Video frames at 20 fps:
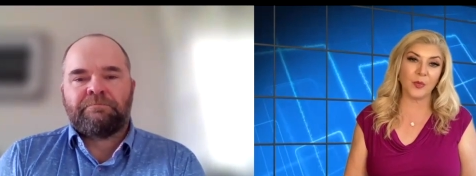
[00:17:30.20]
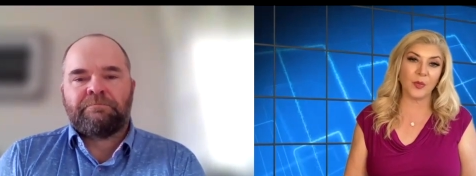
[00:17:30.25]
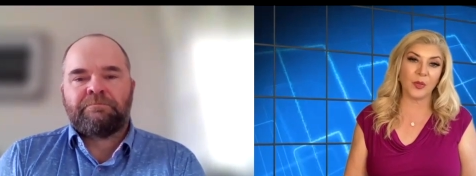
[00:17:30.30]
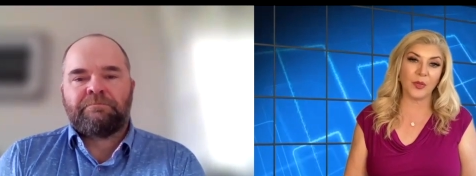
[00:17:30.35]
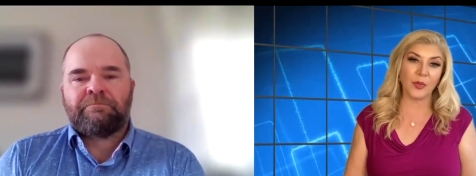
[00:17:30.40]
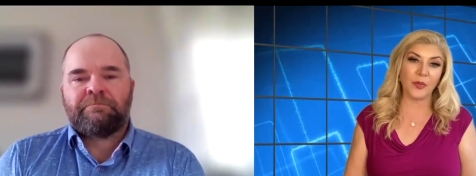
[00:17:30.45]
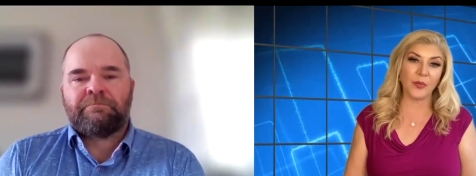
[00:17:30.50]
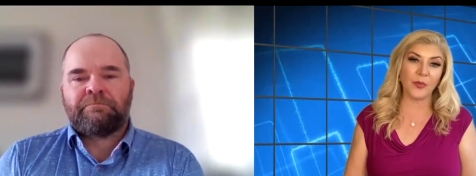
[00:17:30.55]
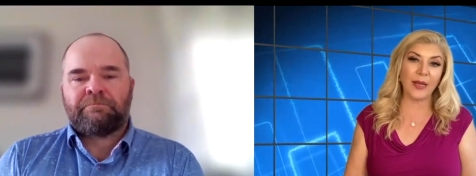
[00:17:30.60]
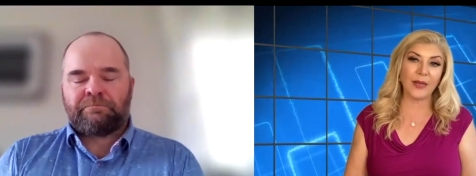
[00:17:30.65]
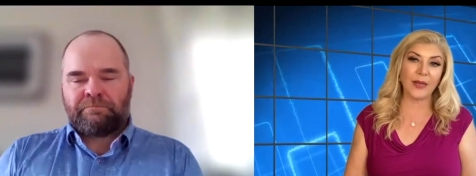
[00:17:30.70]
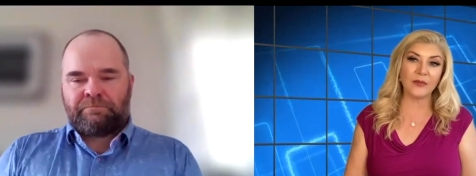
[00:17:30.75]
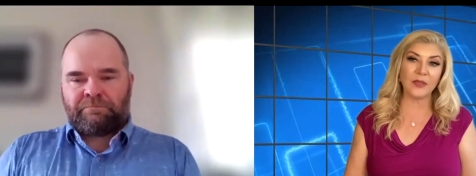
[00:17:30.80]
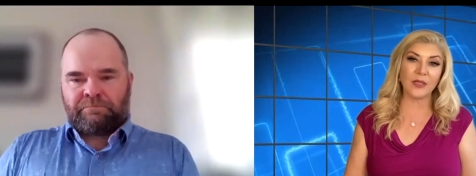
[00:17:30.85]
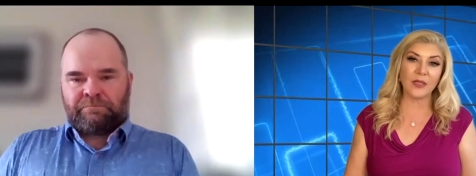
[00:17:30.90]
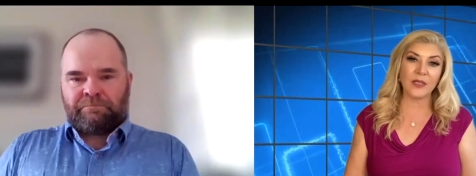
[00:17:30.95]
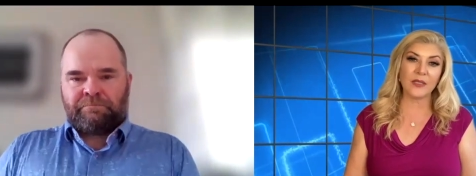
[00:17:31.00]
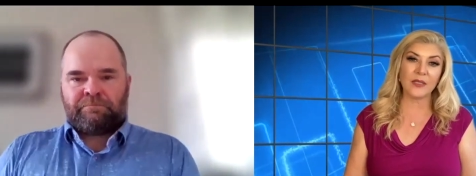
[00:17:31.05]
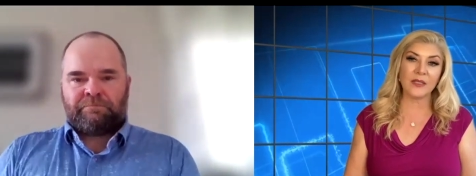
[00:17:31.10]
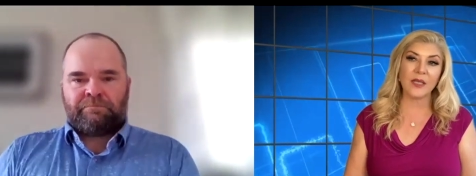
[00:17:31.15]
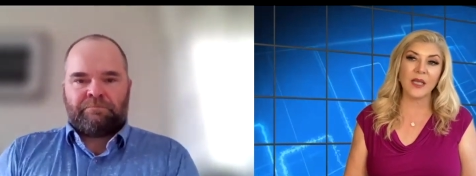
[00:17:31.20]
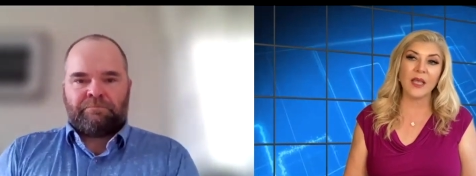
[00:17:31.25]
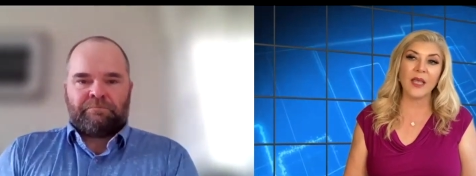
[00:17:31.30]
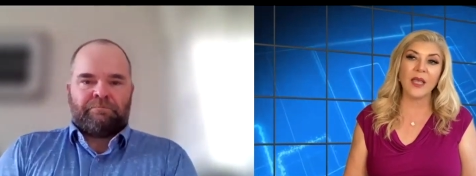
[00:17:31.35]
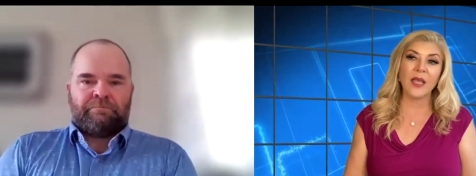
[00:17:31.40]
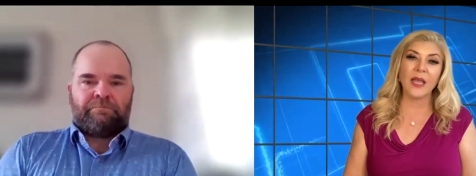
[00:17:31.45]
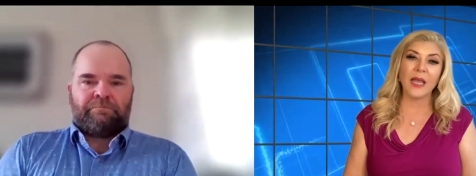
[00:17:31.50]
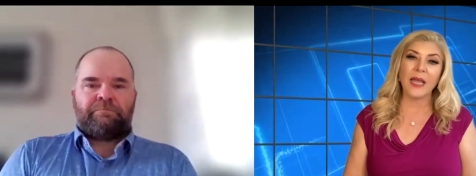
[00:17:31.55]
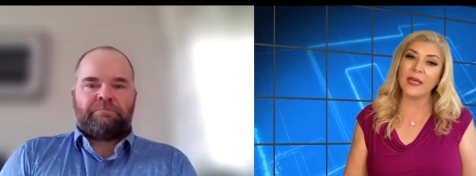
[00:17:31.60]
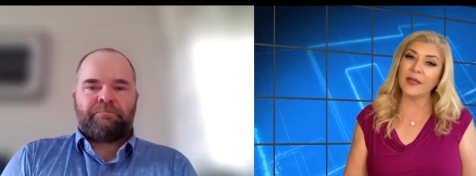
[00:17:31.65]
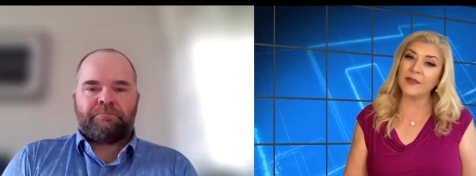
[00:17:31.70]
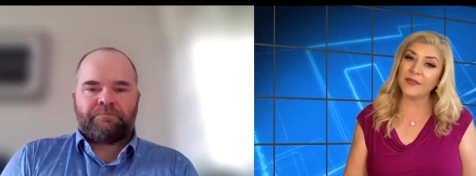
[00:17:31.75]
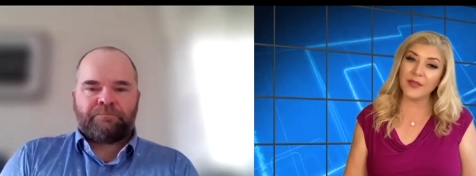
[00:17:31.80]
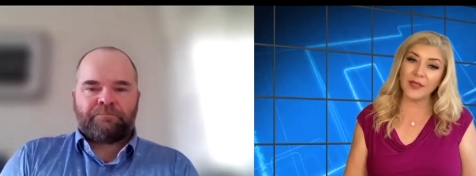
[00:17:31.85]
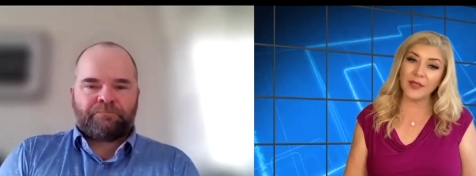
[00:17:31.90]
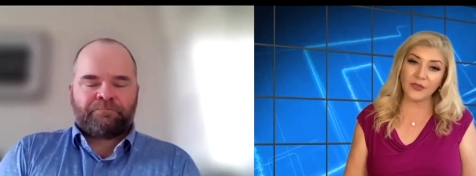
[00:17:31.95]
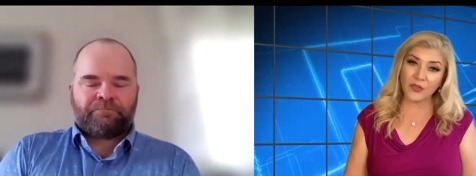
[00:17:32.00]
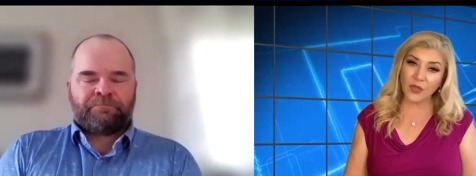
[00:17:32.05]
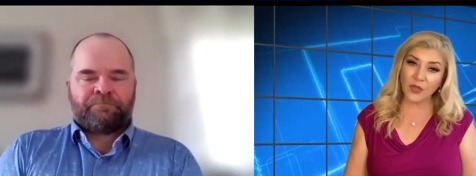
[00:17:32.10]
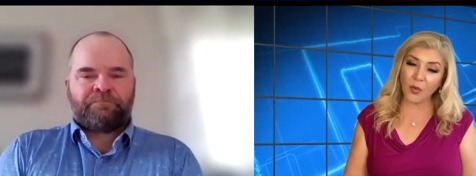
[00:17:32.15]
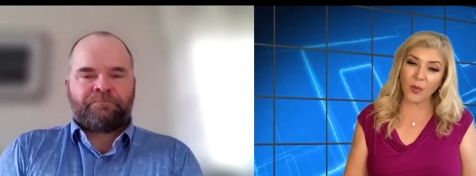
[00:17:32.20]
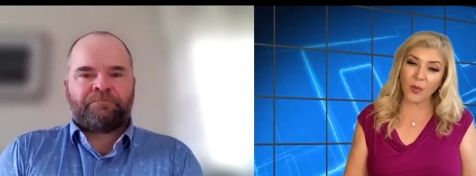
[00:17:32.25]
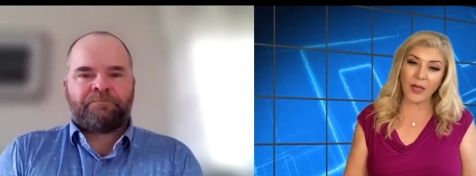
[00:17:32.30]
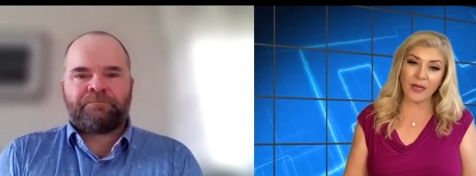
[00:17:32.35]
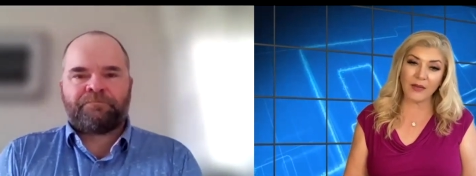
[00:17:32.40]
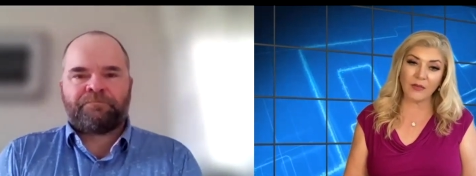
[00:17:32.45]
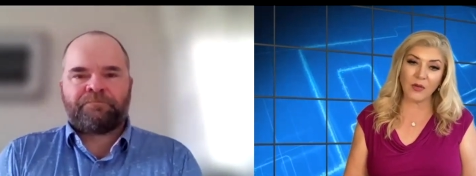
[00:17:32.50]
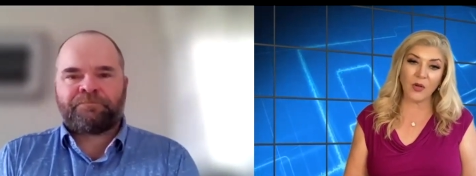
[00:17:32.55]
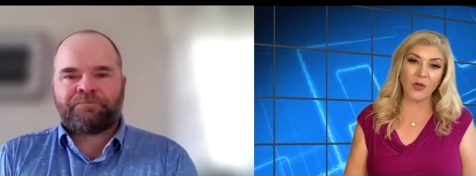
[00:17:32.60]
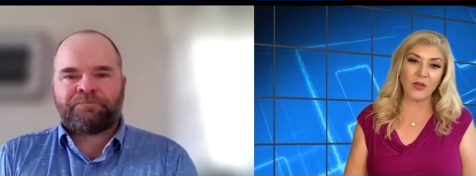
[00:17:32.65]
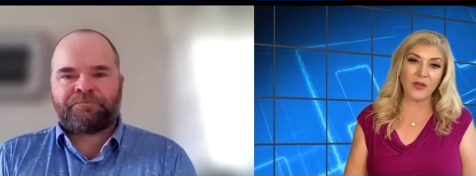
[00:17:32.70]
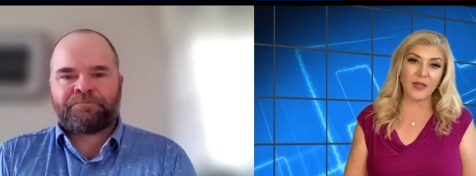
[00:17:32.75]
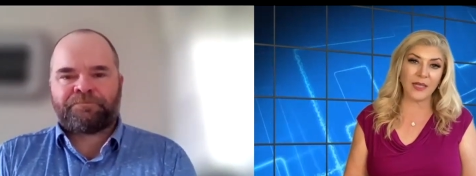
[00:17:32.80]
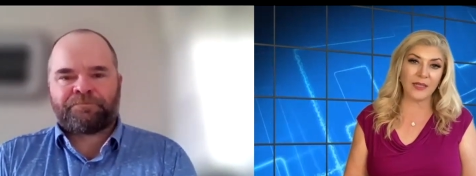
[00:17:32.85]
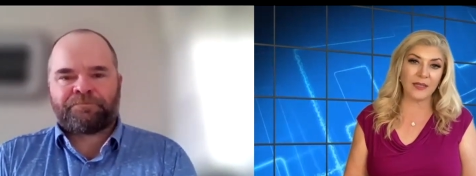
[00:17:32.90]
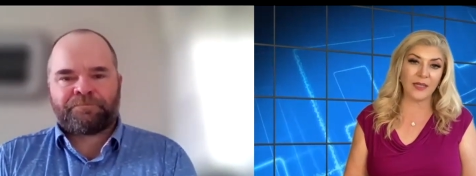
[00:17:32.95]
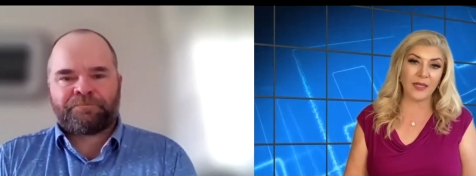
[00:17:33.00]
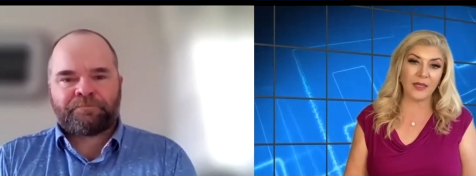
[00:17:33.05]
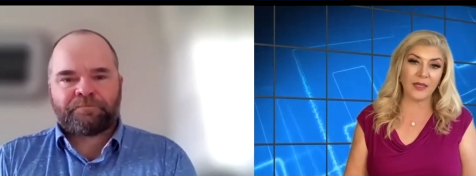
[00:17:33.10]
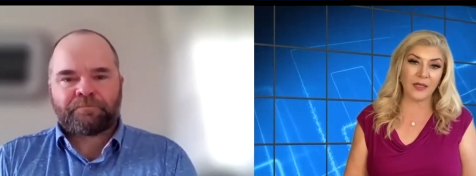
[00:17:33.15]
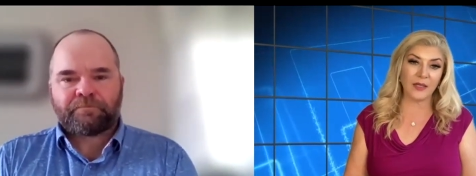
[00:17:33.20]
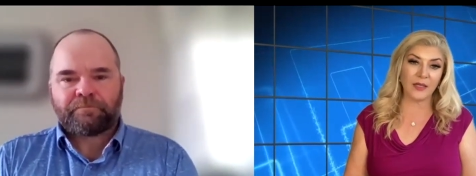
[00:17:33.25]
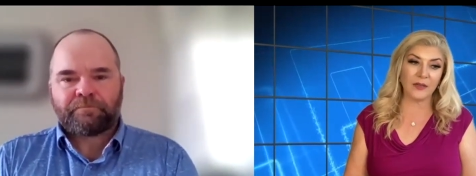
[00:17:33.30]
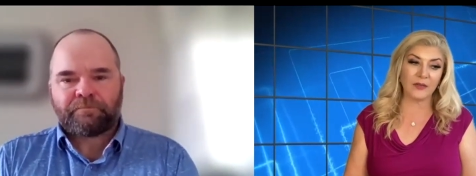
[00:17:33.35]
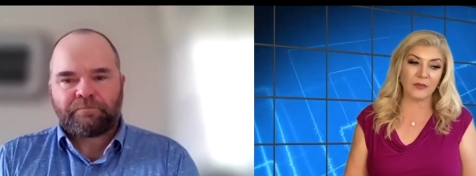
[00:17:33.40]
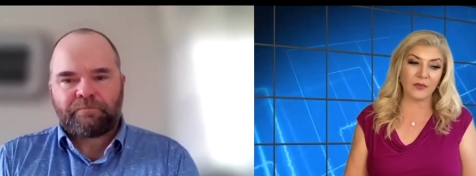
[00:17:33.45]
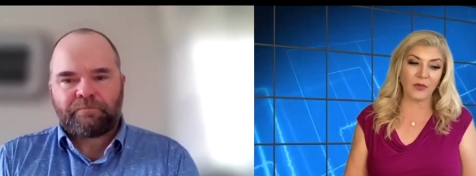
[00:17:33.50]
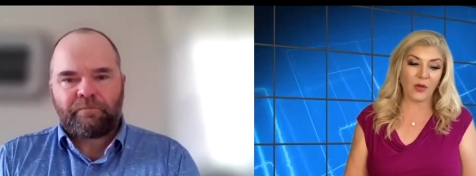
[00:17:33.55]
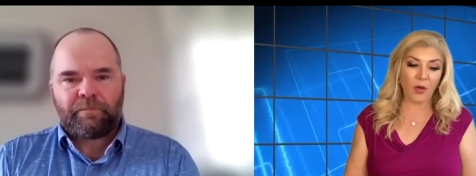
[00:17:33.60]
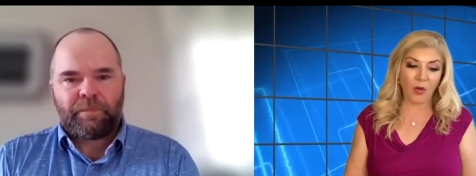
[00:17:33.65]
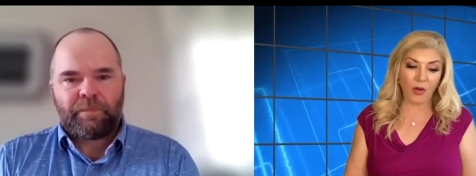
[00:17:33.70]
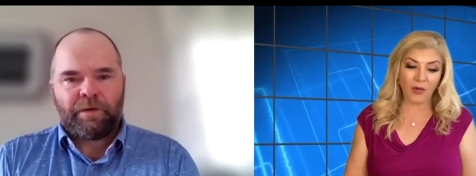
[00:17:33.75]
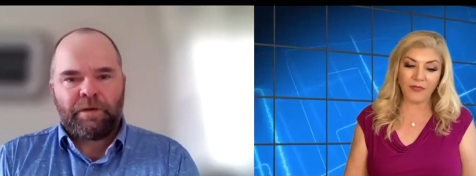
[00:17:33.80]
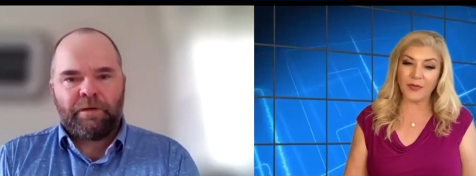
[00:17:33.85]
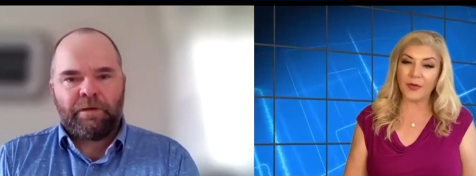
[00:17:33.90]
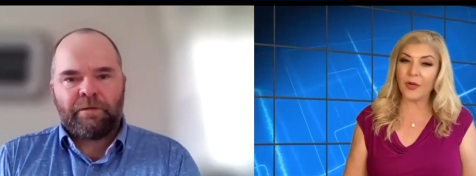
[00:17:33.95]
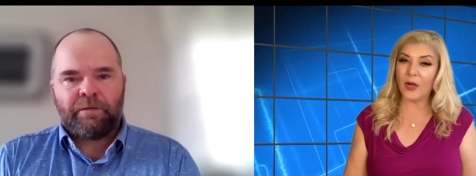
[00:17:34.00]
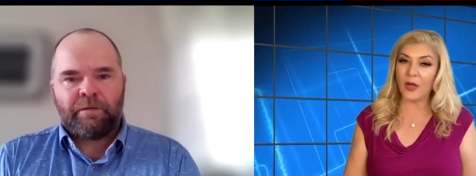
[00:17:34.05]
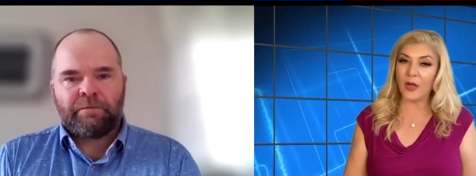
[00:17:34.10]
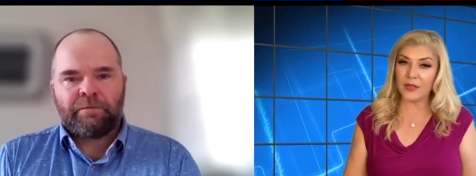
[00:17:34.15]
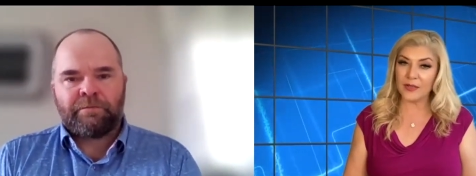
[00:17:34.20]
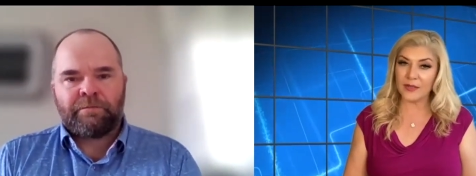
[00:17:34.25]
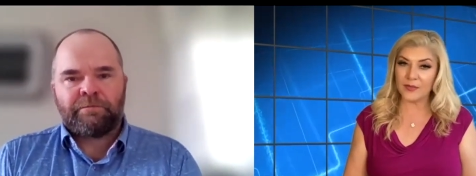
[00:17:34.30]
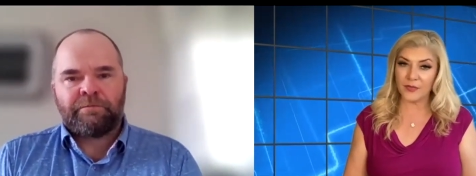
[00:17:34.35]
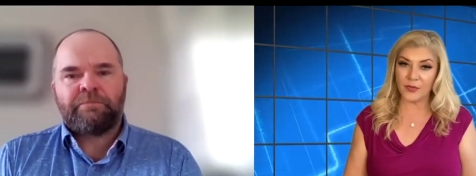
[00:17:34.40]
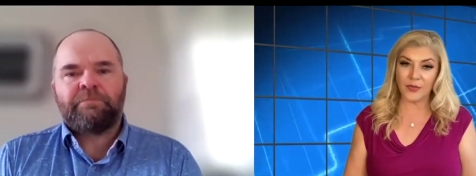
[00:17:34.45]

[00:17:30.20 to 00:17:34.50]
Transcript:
Speaker 1: who are around us. And if they don't have all that they could offer us